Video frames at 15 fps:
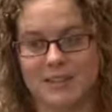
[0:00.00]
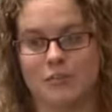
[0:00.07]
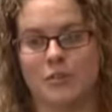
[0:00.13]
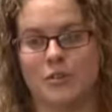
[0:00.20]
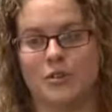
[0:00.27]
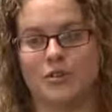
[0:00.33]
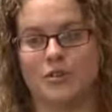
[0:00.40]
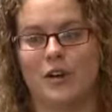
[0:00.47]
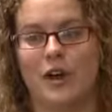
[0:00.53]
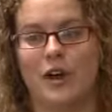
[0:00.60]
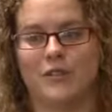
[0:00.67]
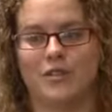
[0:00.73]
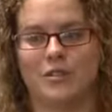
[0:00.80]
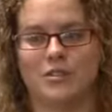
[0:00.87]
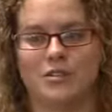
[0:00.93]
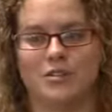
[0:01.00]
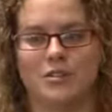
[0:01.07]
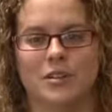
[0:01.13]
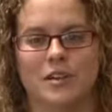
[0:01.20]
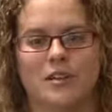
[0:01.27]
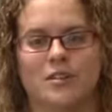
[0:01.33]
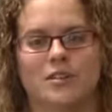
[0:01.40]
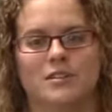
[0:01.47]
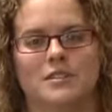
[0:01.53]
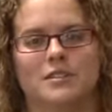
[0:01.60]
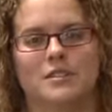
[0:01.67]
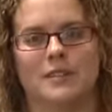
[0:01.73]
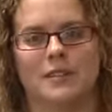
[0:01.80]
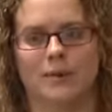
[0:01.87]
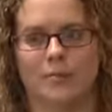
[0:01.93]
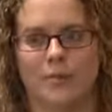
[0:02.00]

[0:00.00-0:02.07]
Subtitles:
therefore you're not having to constantly